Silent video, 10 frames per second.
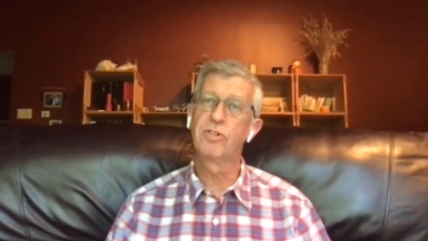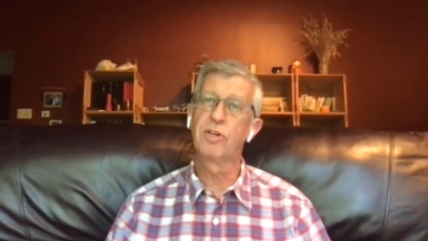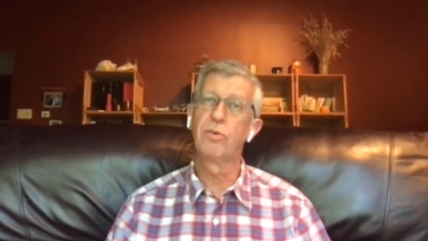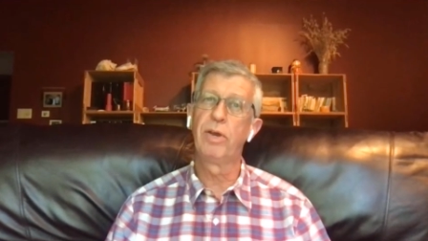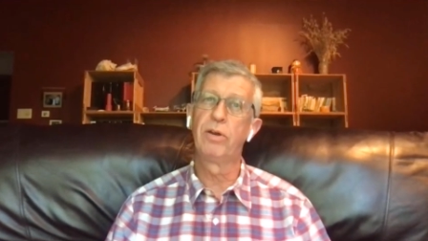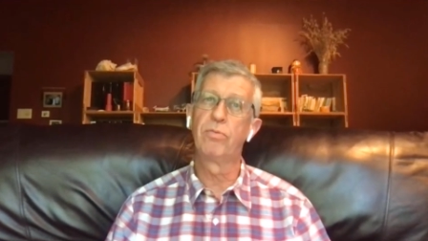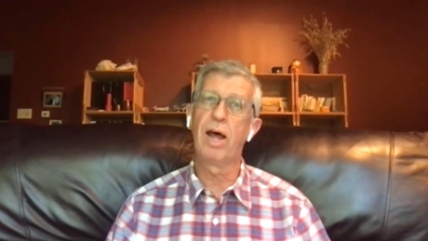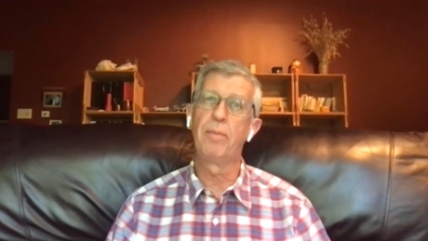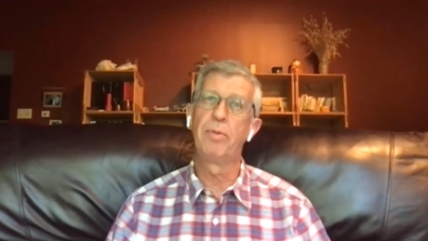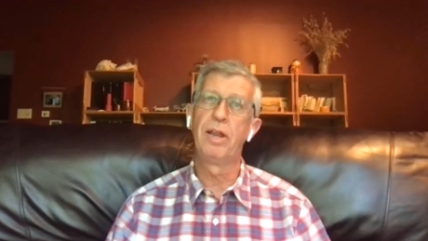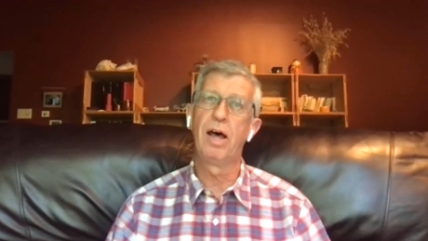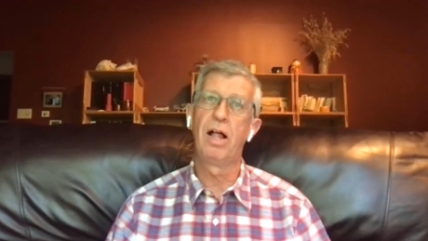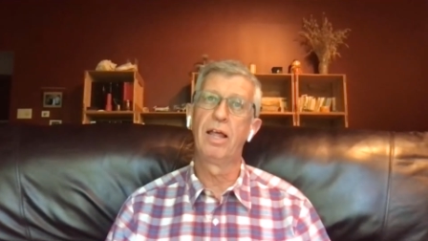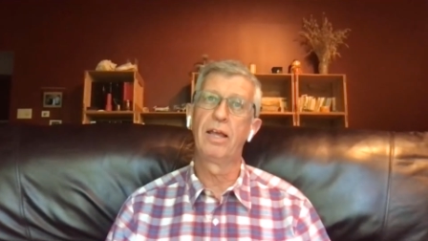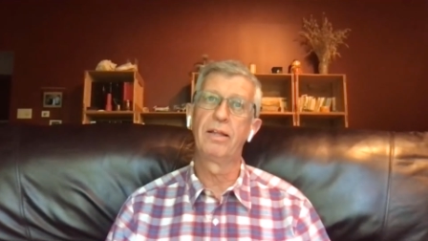I think it was on the way to
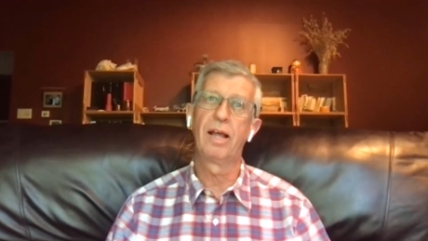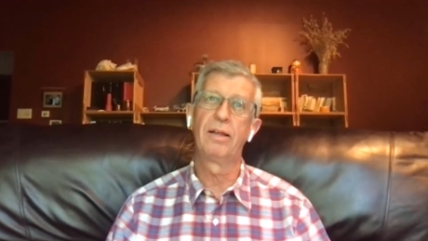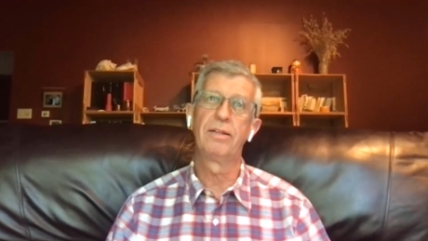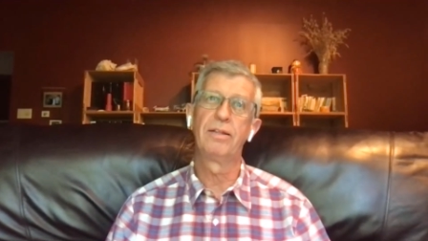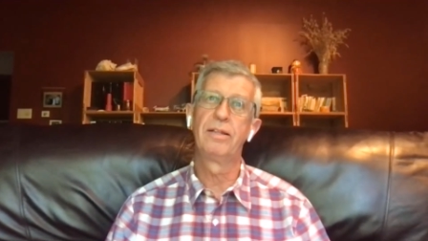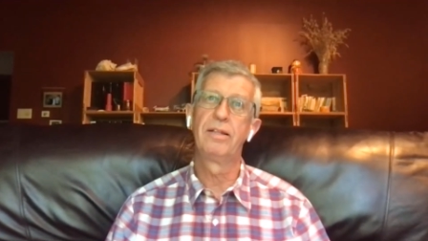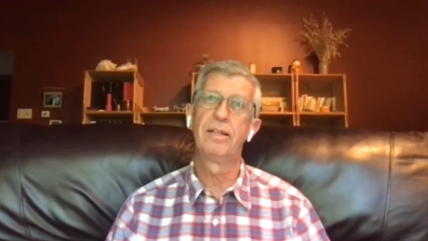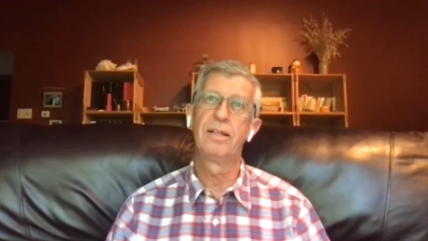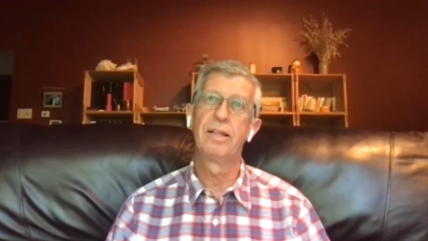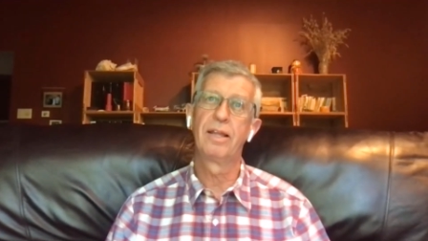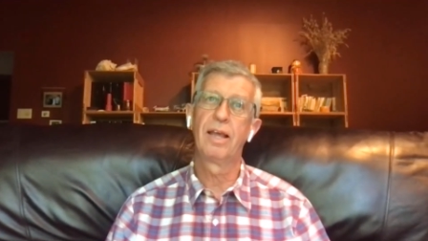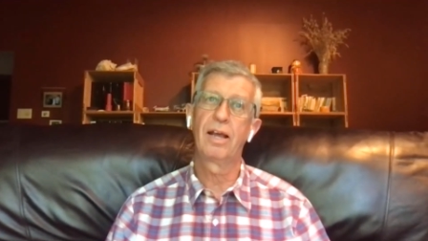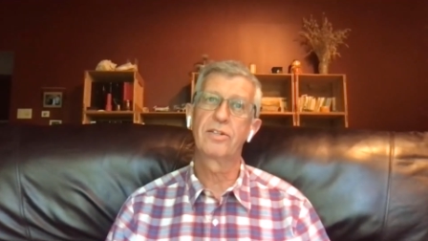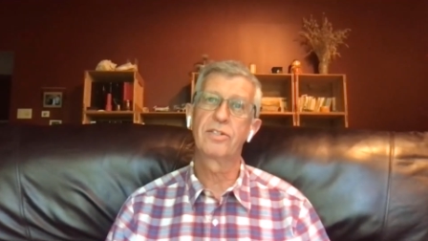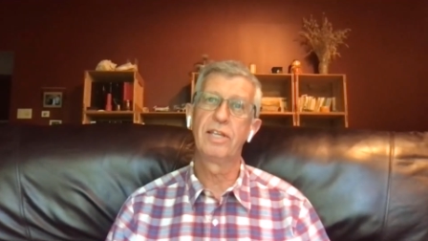Rabanali
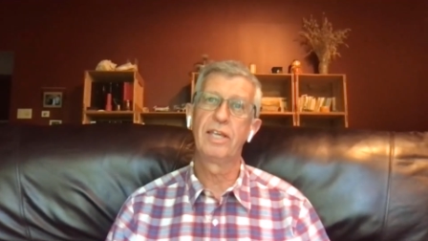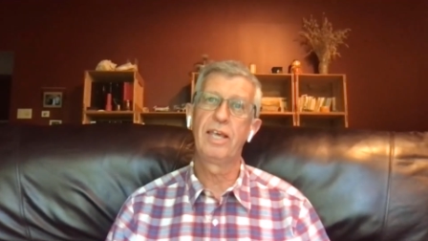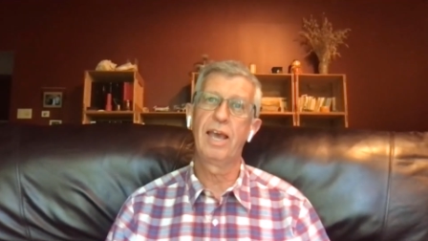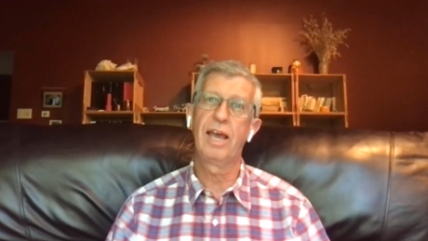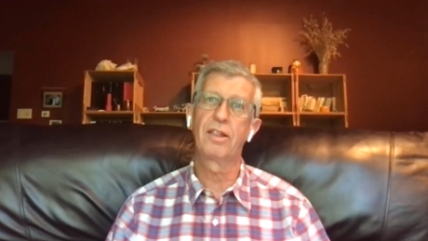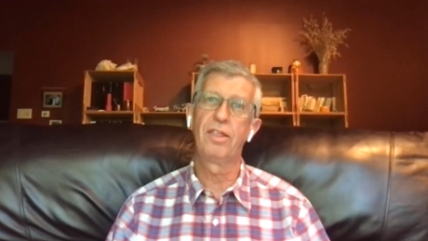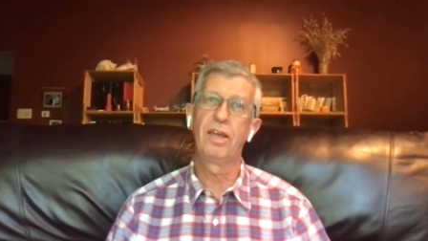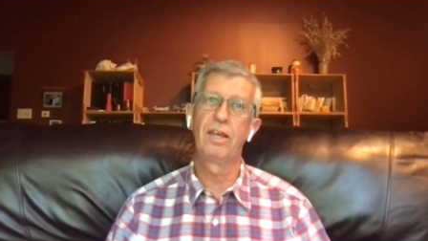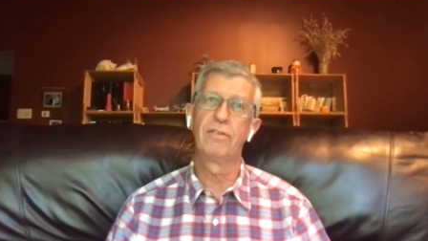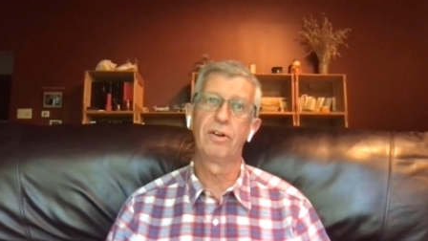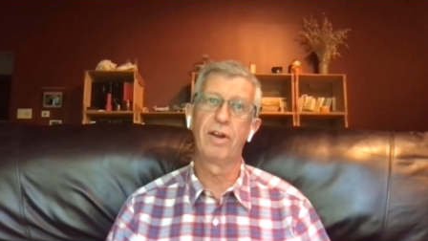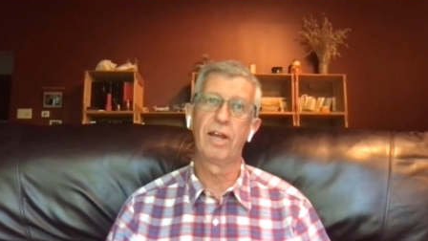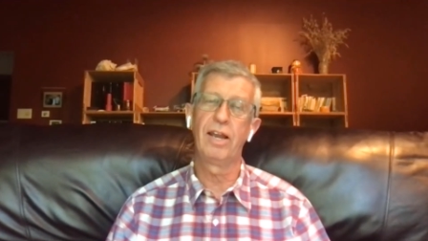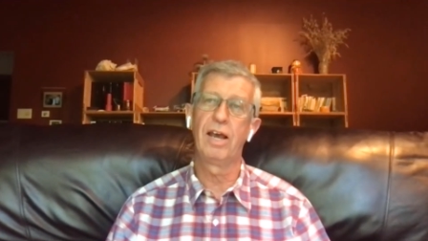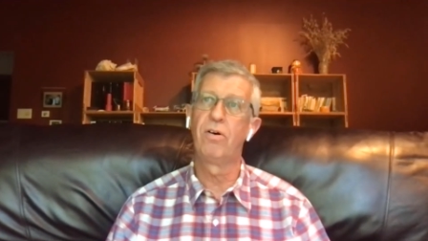actually can't think of it
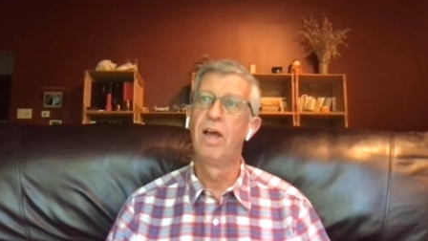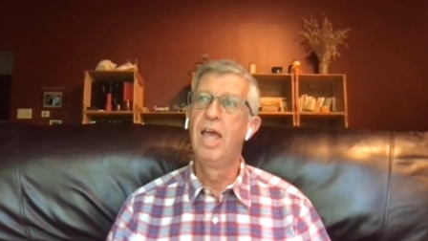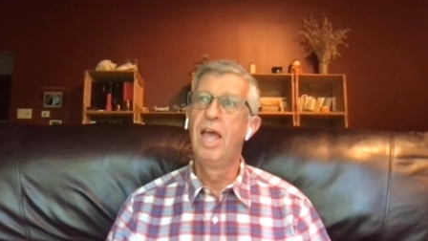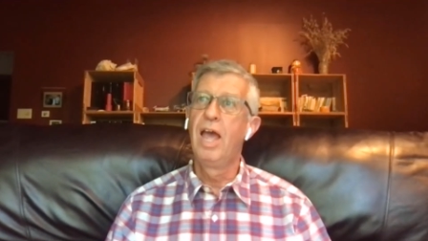hmm. right now.